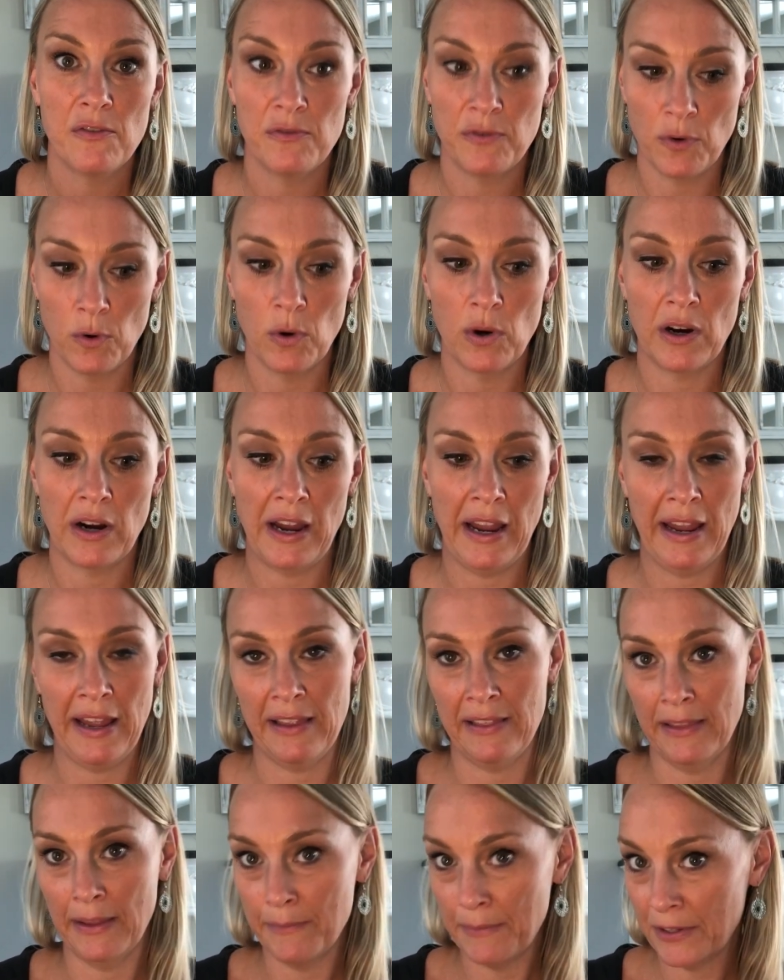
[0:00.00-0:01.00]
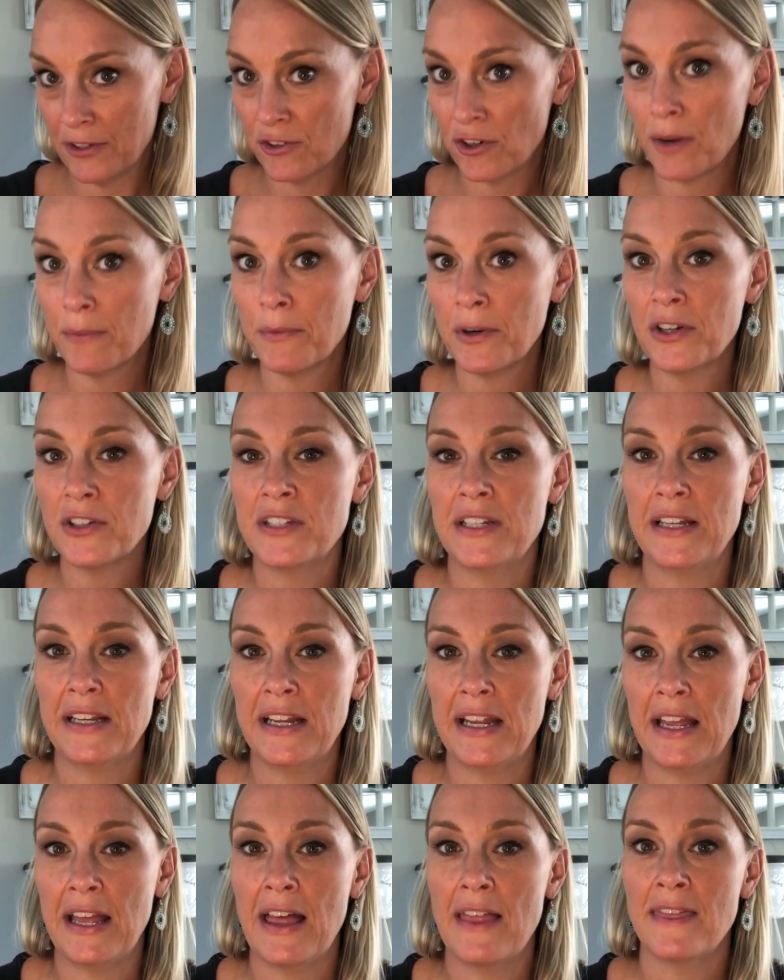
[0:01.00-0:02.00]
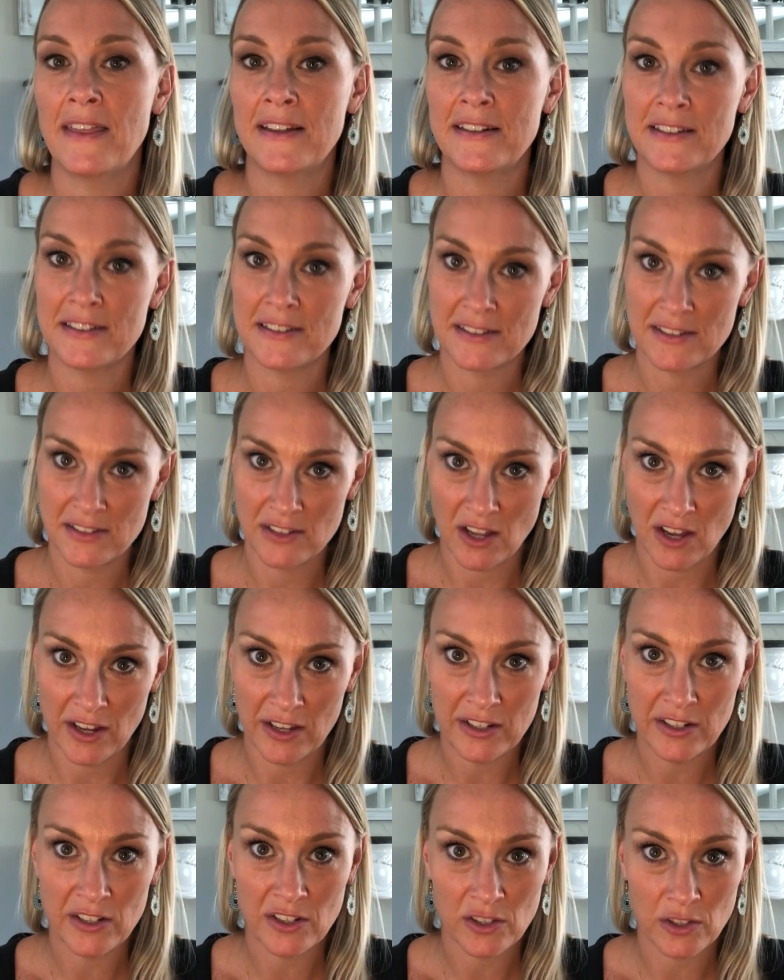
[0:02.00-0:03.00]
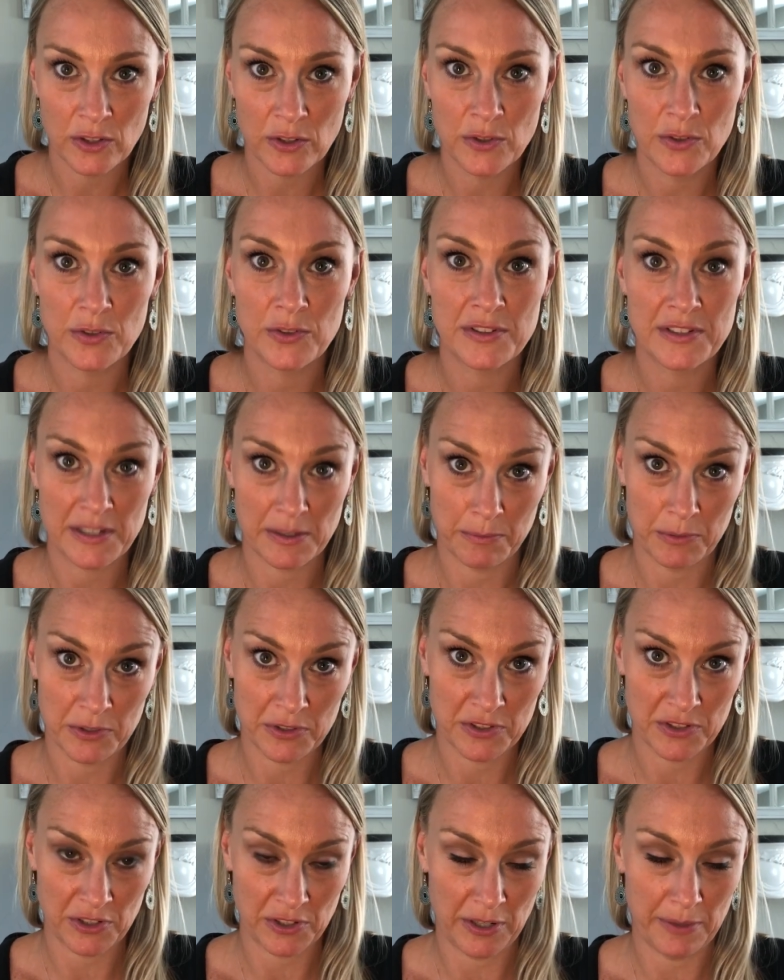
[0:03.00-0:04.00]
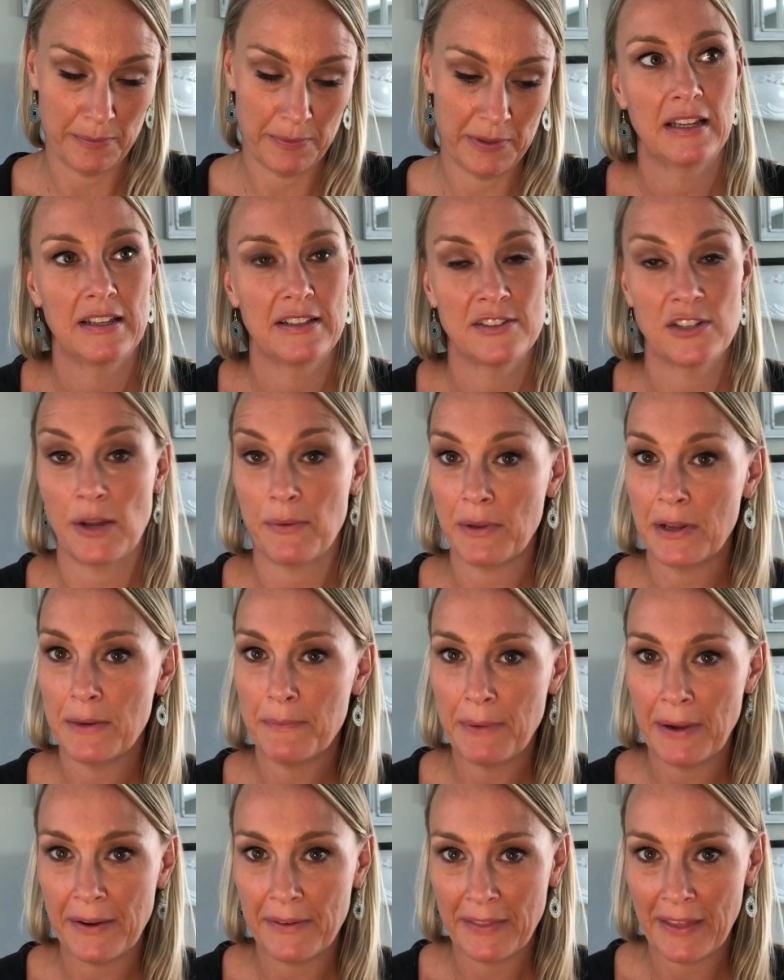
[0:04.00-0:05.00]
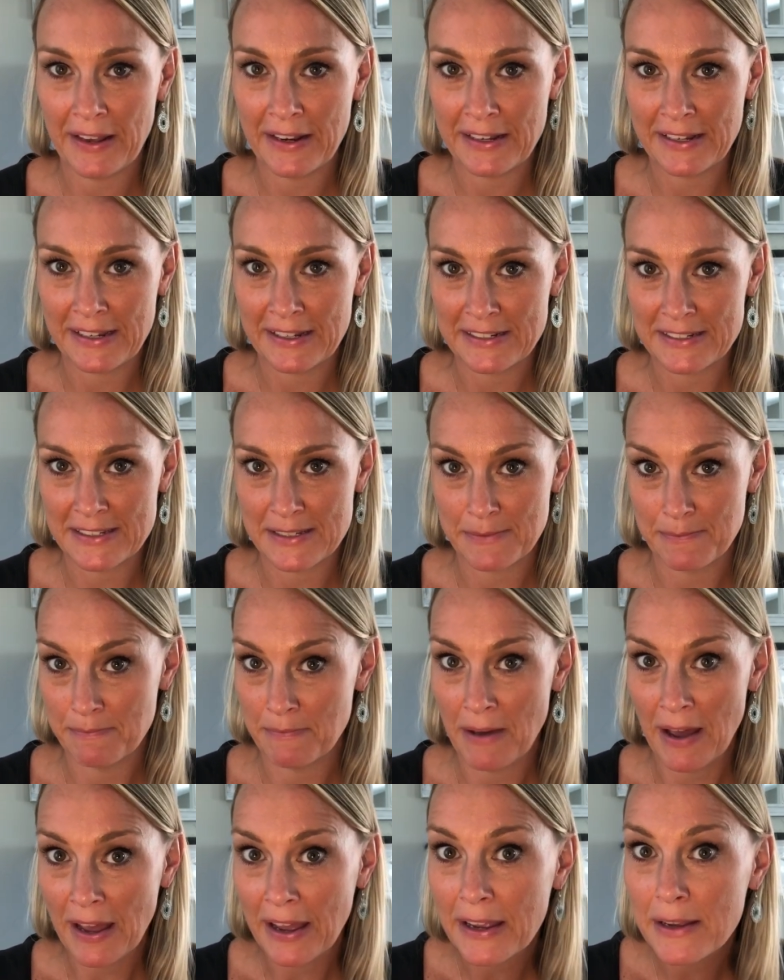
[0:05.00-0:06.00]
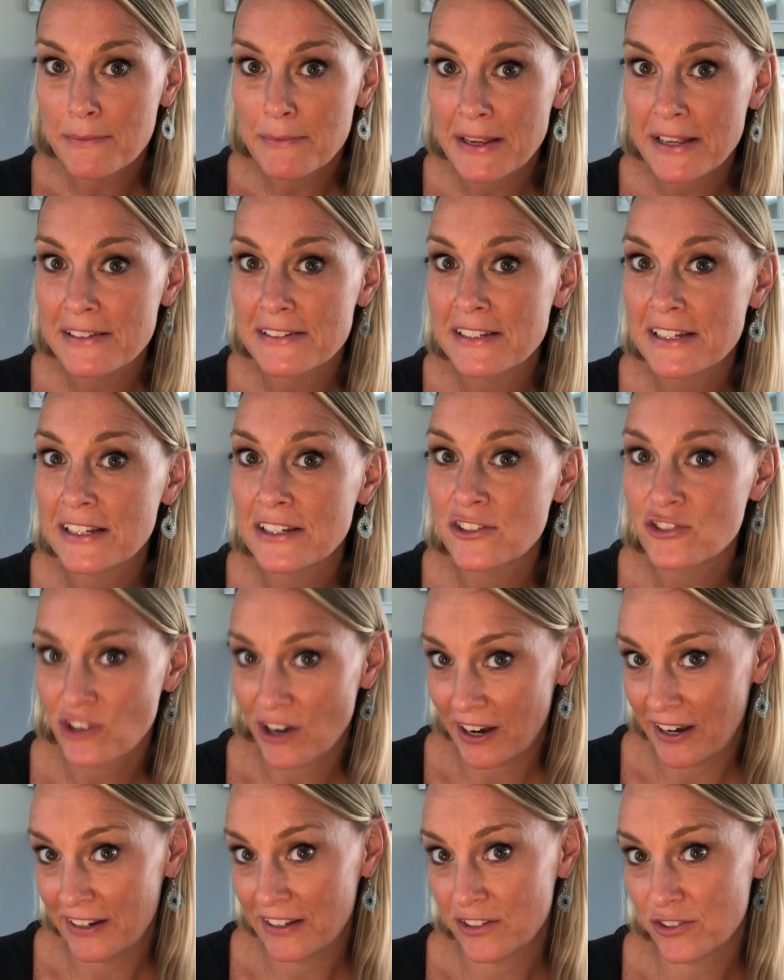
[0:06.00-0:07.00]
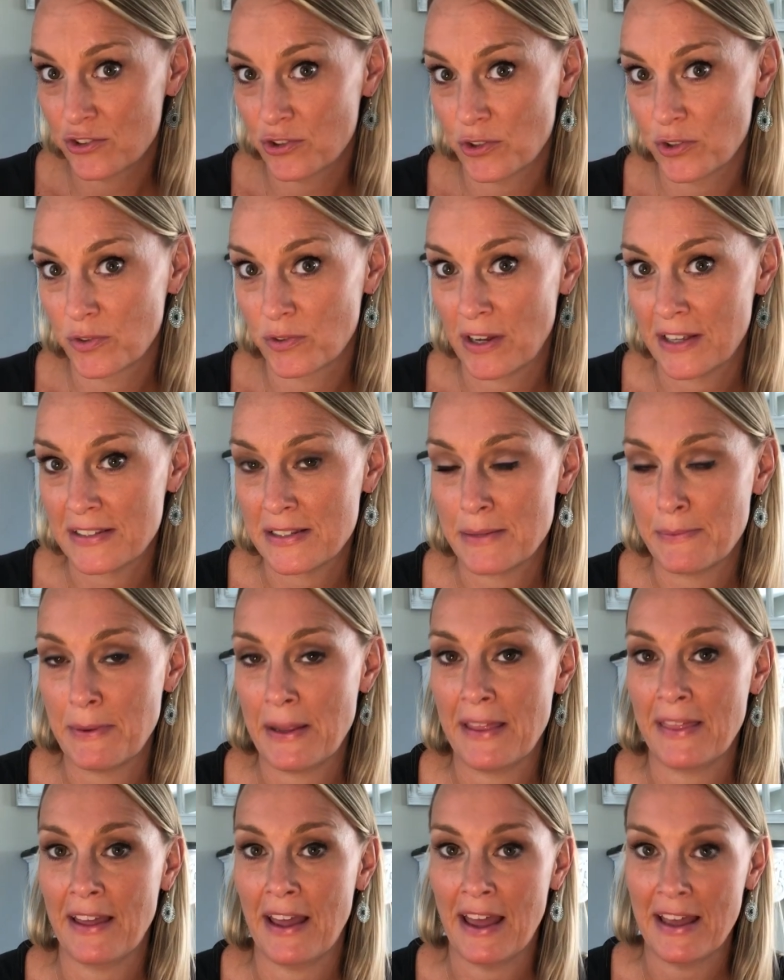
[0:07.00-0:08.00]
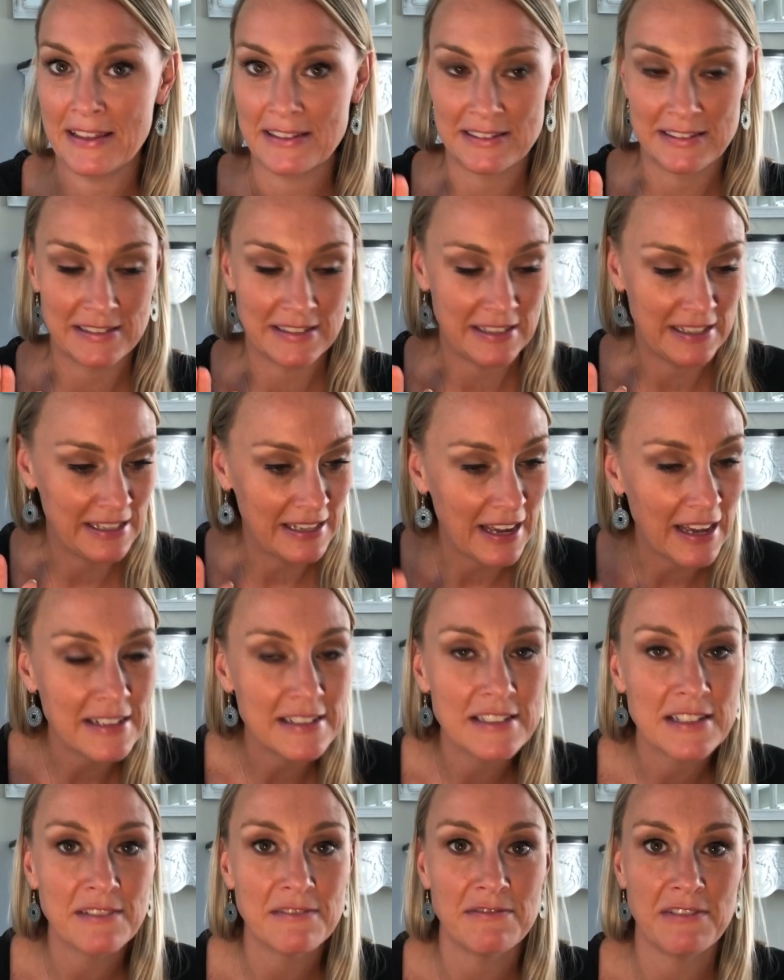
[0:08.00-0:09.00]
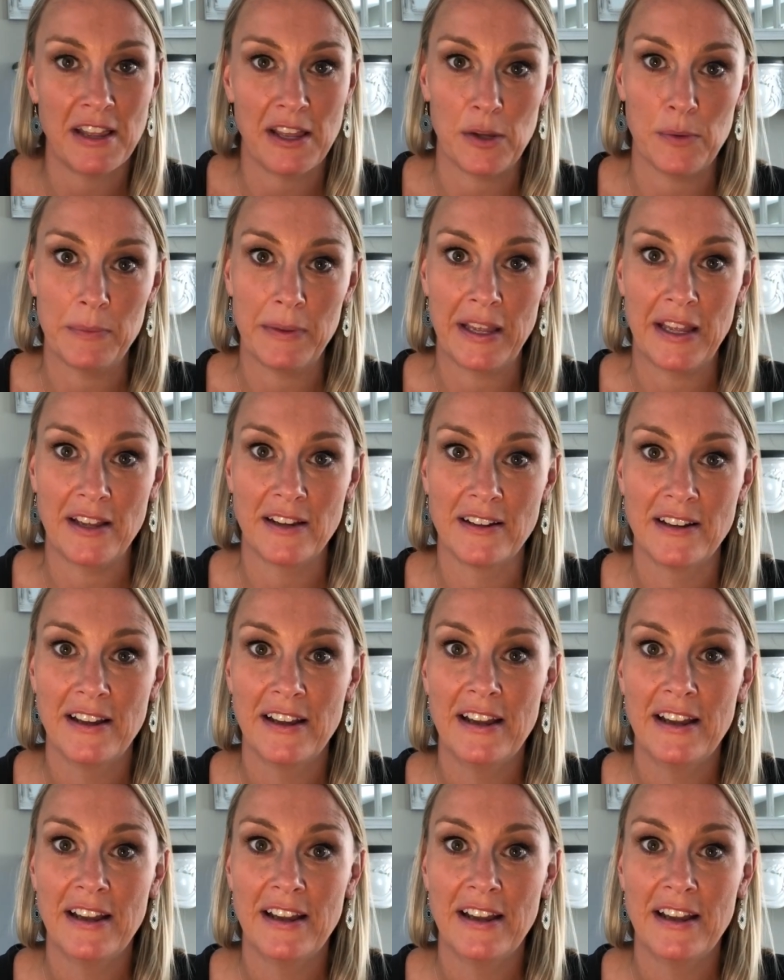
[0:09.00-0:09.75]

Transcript: for a Lemondrop Martini that does not include simple syrup. So I'm gonna pair that against my amazing tried and true recipe that has yet to fail me.